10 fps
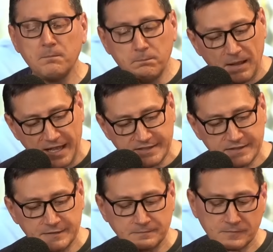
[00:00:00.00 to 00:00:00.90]
But
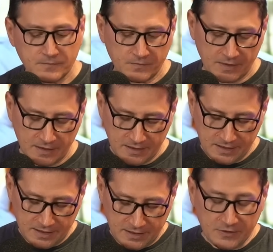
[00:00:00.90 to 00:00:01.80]

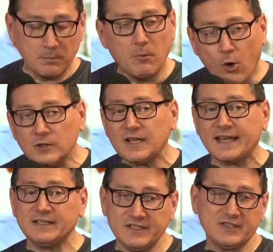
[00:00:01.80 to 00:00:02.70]
the more
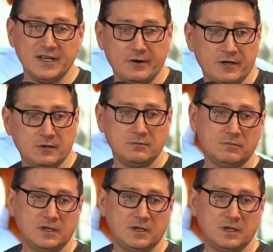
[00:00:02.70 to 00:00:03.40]
likely scenario,